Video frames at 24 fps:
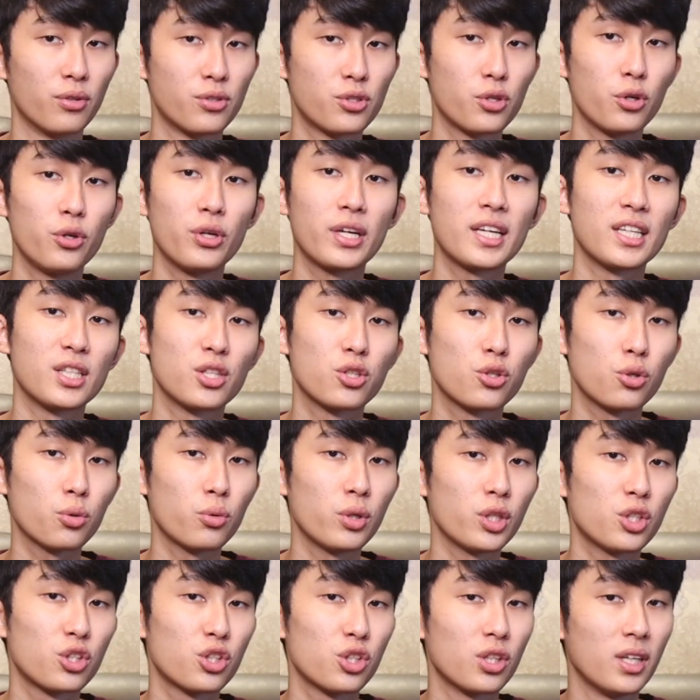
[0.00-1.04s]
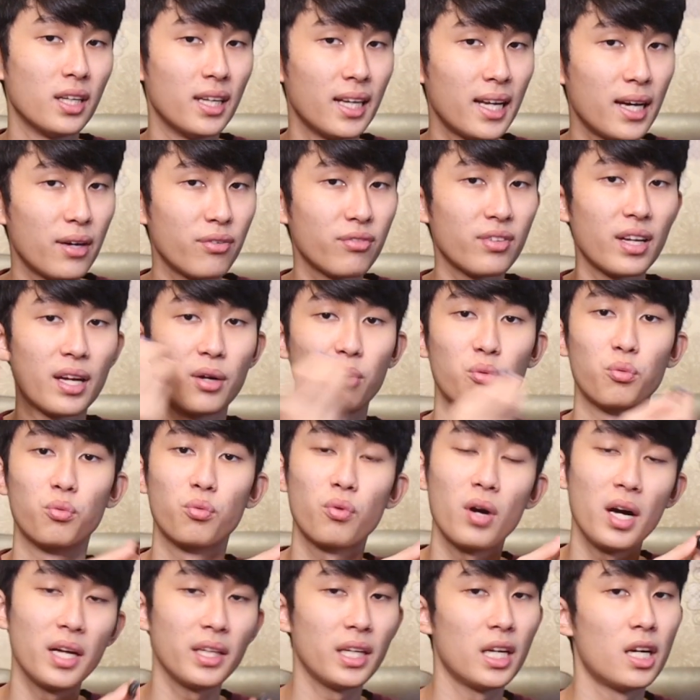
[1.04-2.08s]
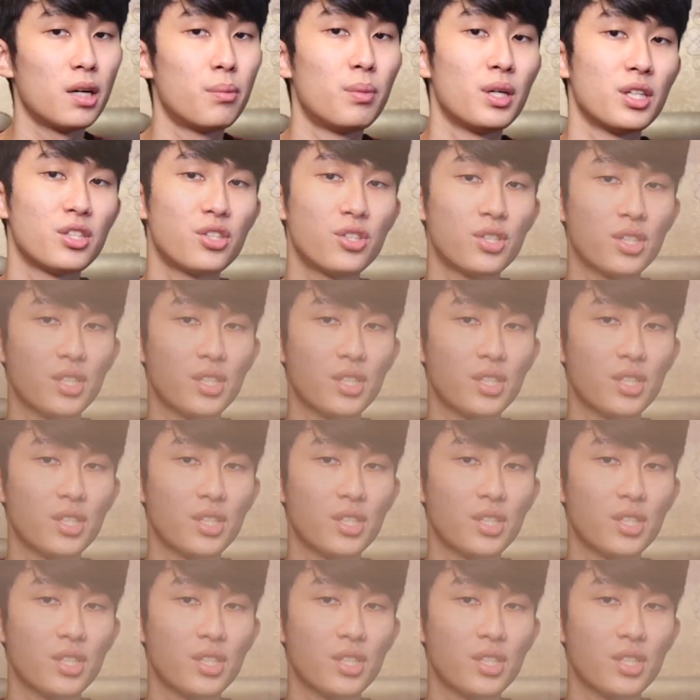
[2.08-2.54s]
so you can switch left and right earbuds